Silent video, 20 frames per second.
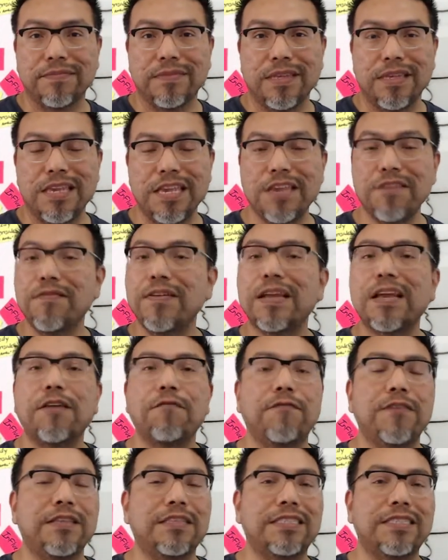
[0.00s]
Even if
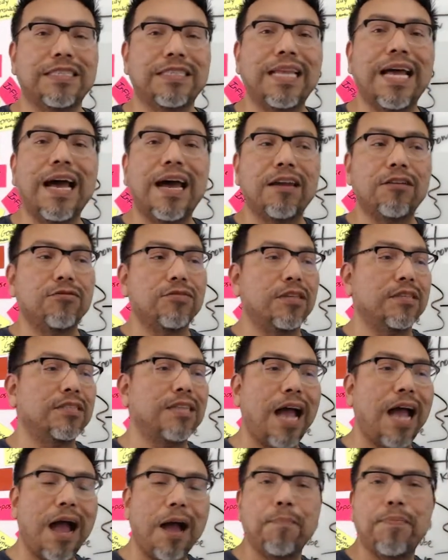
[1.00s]
it's not on the
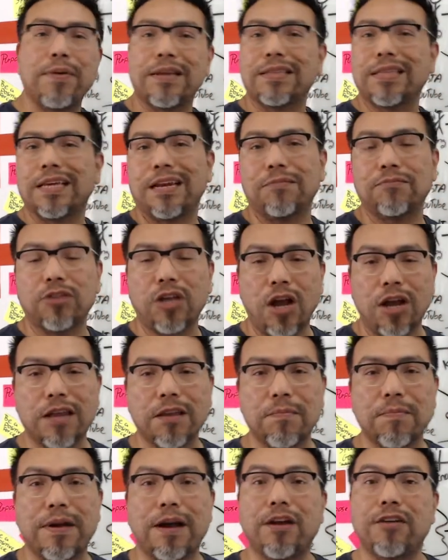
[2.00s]
topic that I'm talking
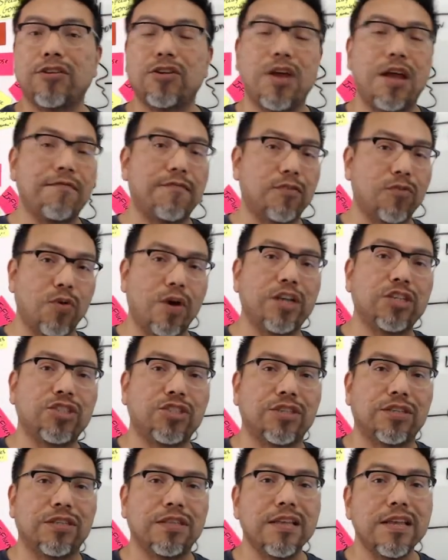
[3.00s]
about and you have a
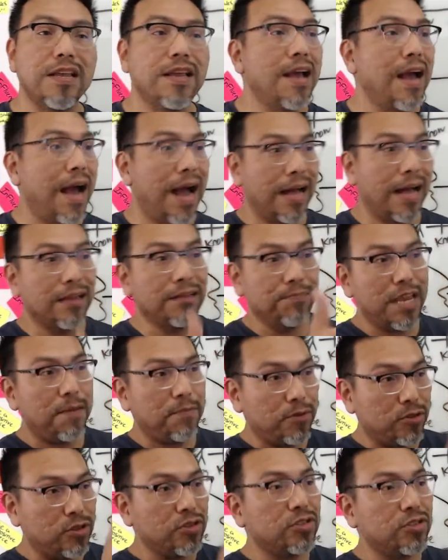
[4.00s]
question, I'll be
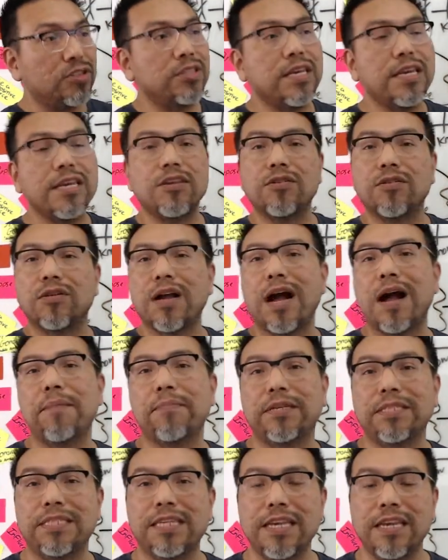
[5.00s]
able to see your
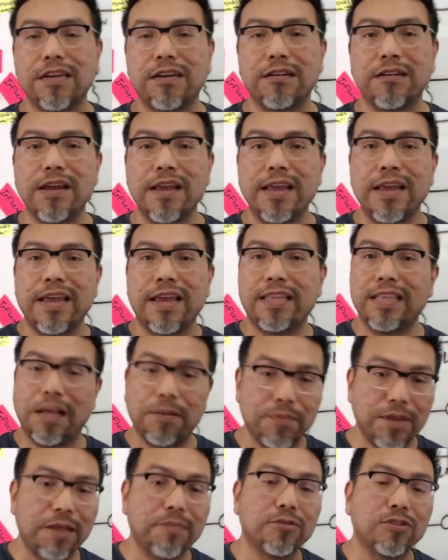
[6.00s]
comments here and
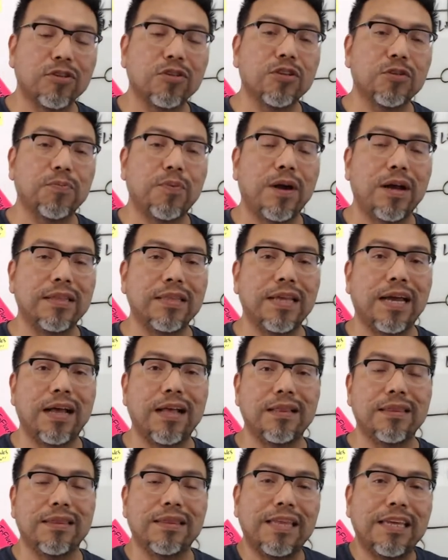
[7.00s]
I'll be able to respond
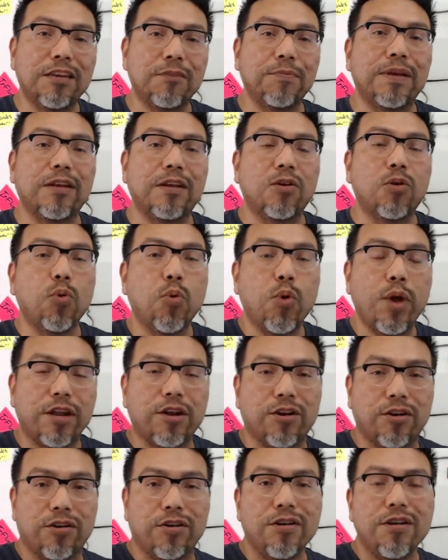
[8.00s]
a little bit
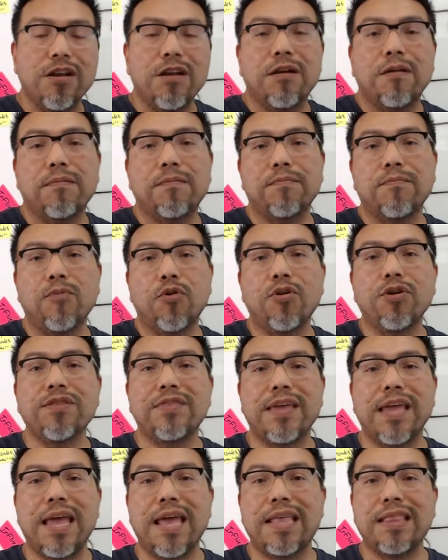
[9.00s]
quicker, more
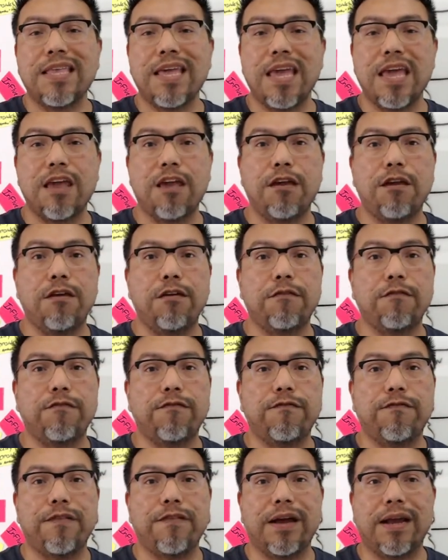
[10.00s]
than
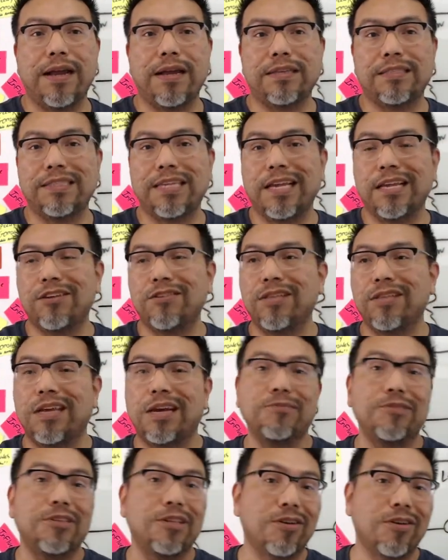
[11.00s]
if I tell you that
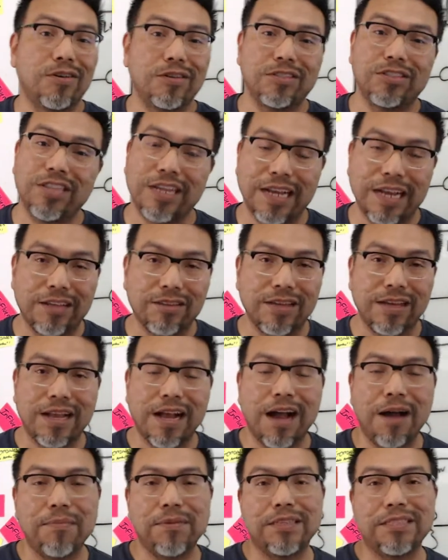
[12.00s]
I'm gonna go and check out the
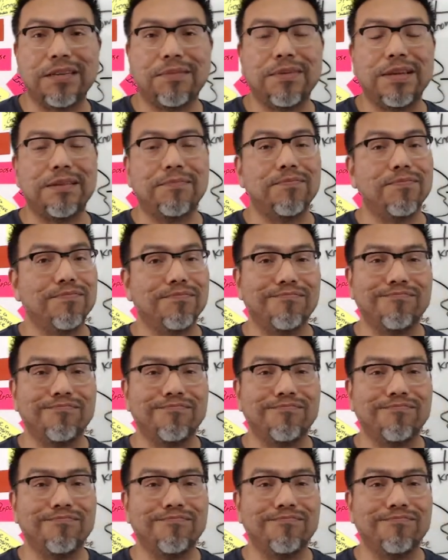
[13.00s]
comments. I mean,